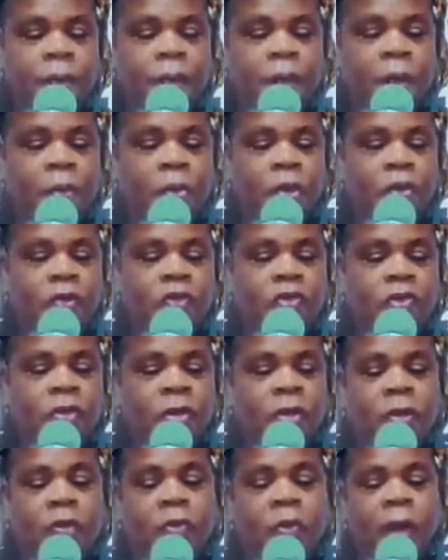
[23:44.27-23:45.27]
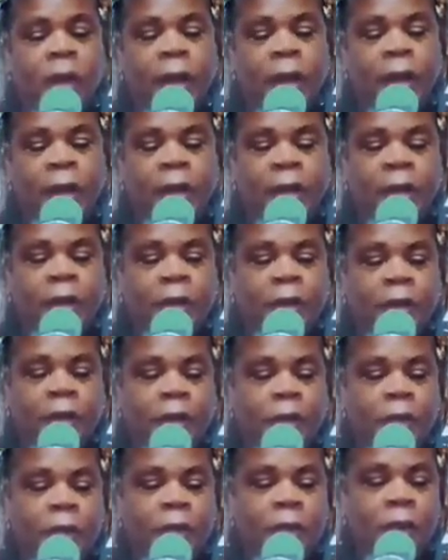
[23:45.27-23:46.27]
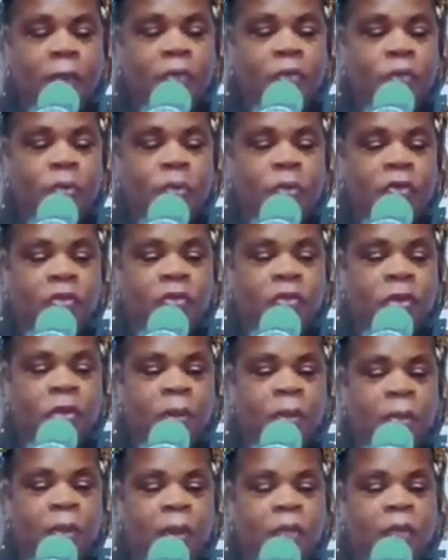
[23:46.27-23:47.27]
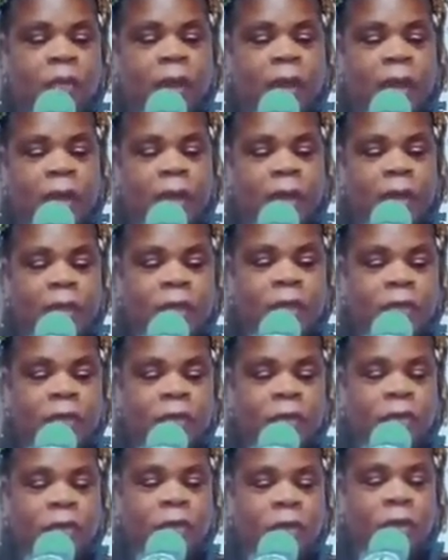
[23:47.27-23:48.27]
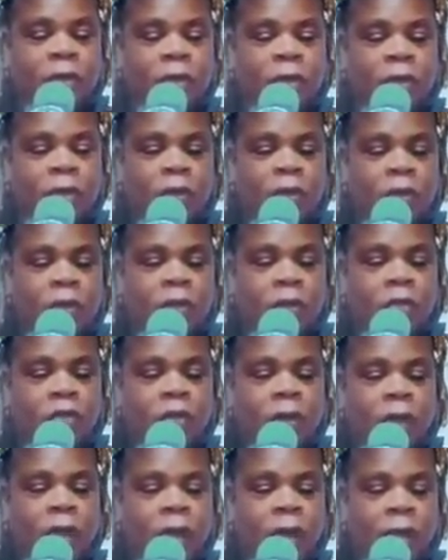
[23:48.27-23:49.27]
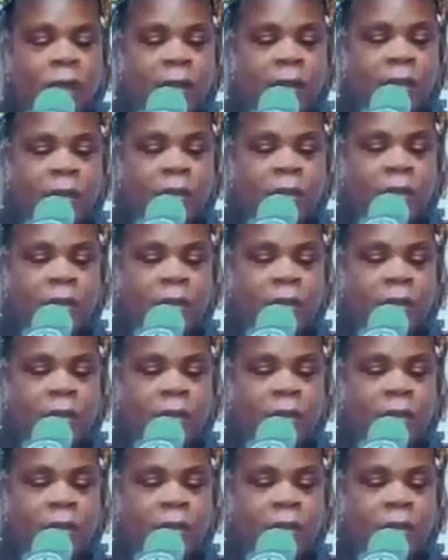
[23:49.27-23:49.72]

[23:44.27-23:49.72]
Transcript: I want to share a writing, and I will be sharing my writings over time.